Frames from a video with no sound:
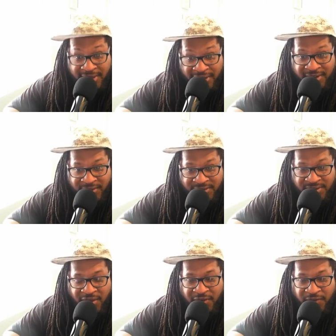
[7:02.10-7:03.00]
getting
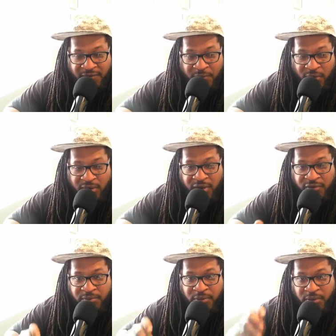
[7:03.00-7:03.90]
yourself more
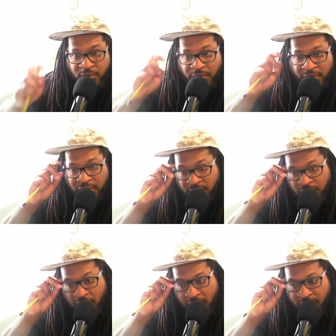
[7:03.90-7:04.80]
comfortable with
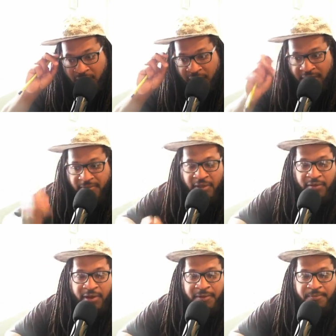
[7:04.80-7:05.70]
rhyme writing. All
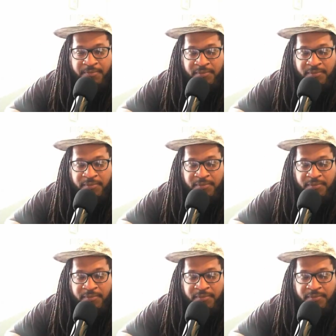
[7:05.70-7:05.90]
right.